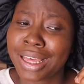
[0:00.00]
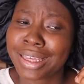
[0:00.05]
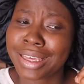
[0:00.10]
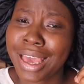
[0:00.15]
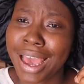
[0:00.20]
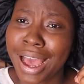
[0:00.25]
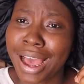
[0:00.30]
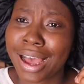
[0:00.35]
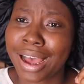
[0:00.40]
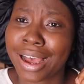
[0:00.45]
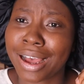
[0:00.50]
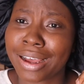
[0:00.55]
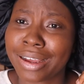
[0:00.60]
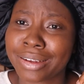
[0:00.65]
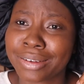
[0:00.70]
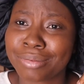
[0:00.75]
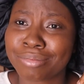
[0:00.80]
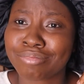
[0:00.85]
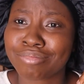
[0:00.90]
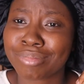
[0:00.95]
Yeah,
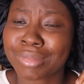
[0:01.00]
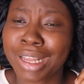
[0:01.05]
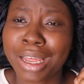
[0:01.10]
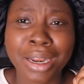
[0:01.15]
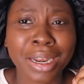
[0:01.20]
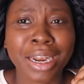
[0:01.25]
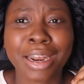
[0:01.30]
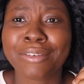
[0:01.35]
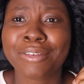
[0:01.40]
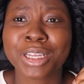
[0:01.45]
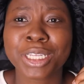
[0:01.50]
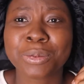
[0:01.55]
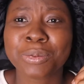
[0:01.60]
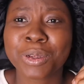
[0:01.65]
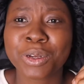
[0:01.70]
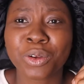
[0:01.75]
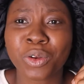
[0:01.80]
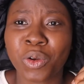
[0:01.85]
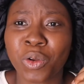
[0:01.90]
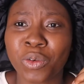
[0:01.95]
now that I've
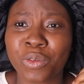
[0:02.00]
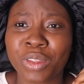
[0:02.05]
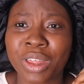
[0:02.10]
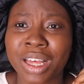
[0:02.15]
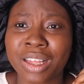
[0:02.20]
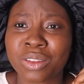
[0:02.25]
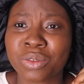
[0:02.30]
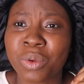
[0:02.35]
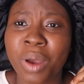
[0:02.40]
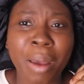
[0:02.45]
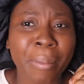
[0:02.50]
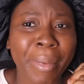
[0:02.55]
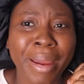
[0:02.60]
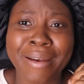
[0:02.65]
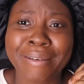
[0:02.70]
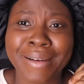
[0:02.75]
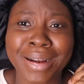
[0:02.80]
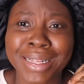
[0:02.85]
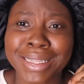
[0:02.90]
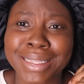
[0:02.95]
explained all of that, why am
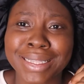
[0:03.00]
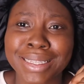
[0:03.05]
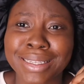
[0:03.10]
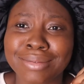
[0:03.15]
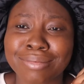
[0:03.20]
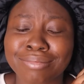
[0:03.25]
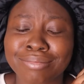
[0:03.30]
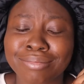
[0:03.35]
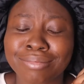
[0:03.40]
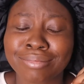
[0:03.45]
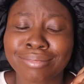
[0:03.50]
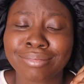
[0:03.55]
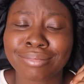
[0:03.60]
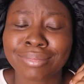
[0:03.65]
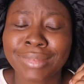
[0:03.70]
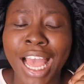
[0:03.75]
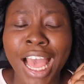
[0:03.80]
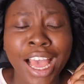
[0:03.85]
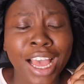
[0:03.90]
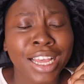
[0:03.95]
I ranting?
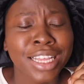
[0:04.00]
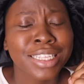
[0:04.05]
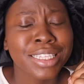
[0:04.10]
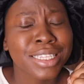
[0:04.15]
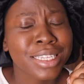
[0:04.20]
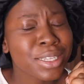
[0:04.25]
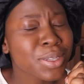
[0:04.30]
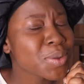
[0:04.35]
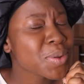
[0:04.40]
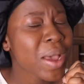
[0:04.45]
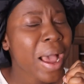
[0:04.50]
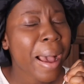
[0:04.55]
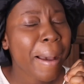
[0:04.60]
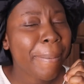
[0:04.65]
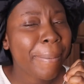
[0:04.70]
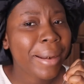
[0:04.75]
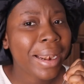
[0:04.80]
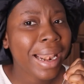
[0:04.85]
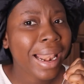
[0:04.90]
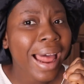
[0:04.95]
Since we
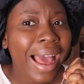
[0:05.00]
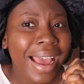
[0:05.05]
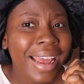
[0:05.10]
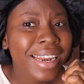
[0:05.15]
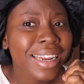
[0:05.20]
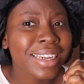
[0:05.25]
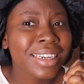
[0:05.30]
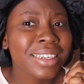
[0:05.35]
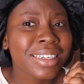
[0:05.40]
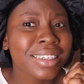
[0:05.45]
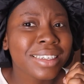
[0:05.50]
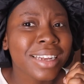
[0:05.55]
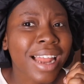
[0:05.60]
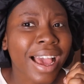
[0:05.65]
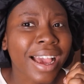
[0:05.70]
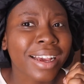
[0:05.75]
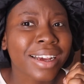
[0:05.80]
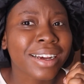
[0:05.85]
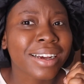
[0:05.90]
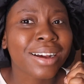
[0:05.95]
applied in
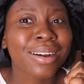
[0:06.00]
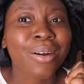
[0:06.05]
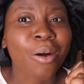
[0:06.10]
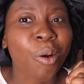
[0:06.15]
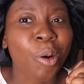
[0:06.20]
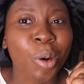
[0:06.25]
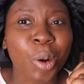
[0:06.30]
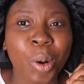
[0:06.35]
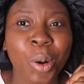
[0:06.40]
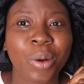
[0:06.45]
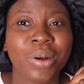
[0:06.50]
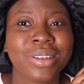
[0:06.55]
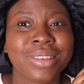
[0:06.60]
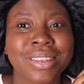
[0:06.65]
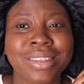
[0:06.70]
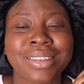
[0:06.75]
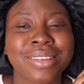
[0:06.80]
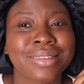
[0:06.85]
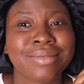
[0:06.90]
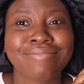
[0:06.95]
like
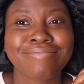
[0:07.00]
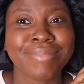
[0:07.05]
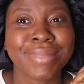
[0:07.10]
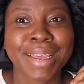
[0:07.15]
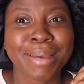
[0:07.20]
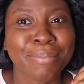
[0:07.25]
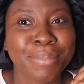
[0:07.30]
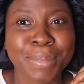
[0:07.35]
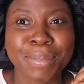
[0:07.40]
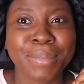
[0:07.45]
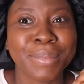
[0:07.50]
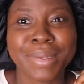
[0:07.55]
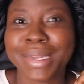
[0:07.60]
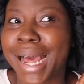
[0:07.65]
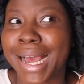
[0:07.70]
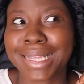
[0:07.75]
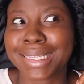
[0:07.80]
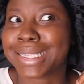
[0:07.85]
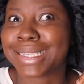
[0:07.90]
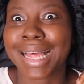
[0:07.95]
August,
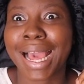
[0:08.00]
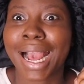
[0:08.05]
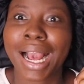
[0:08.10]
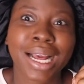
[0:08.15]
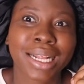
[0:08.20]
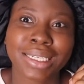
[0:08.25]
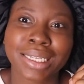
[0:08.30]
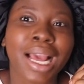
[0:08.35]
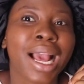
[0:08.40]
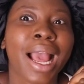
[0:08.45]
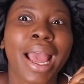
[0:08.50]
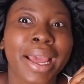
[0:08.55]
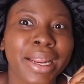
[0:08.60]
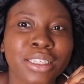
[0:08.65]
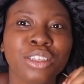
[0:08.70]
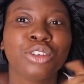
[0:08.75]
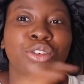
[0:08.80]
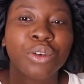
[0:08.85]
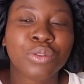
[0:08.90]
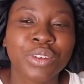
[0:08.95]
that's like the
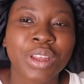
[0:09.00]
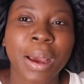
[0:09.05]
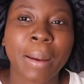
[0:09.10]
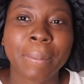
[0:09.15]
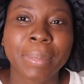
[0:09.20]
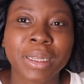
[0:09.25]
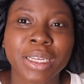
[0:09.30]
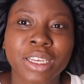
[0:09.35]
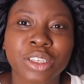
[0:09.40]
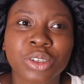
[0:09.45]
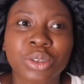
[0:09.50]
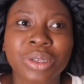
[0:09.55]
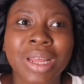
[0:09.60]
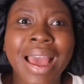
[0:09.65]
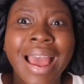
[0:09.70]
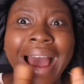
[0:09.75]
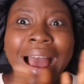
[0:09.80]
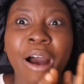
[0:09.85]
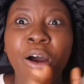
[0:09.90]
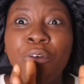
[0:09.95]
ending of the application,
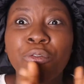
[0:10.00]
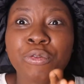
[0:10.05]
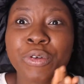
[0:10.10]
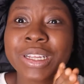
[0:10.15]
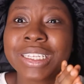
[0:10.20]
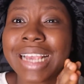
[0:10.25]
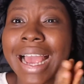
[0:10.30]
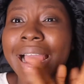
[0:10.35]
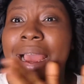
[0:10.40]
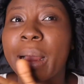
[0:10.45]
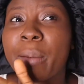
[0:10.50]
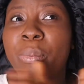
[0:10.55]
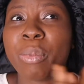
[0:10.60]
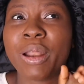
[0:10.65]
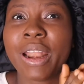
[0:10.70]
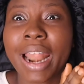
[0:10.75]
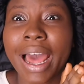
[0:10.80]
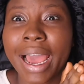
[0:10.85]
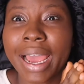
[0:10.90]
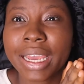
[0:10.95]
of which I
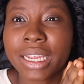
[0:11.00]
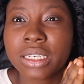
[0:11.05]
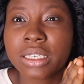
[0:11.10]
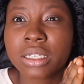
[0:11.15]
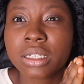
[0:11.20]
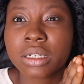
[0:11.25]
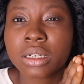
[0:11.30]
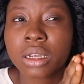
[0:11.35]
applied.